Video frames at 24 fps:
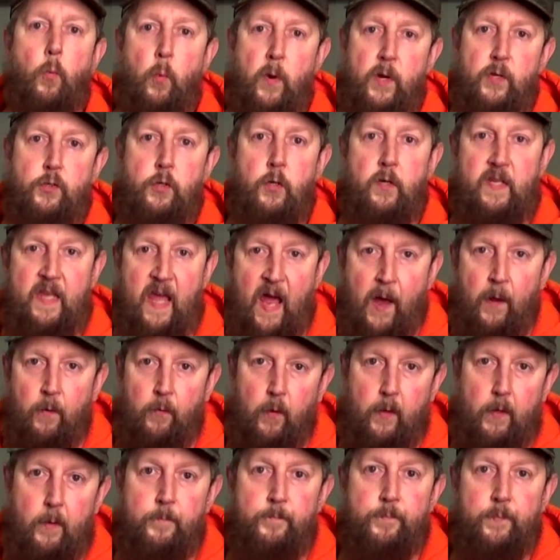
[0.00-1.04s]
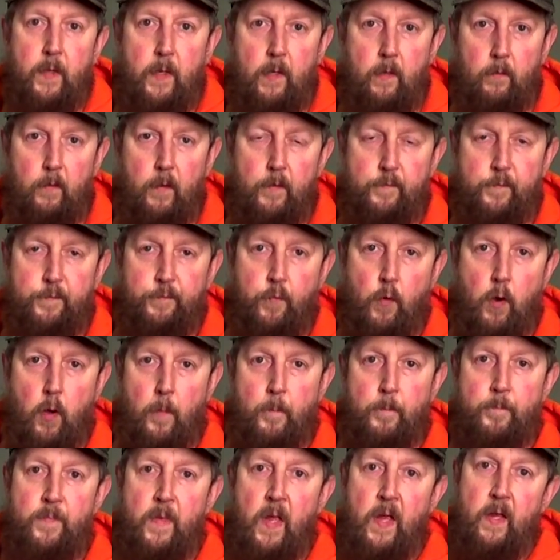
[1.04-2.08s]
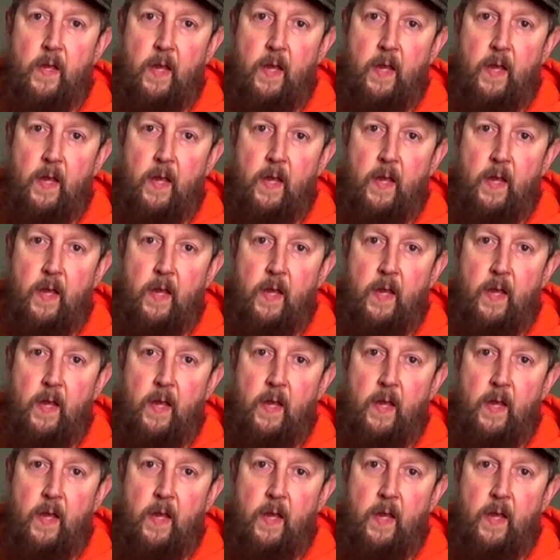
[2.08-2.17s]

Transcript: Richard Gatling. He lived from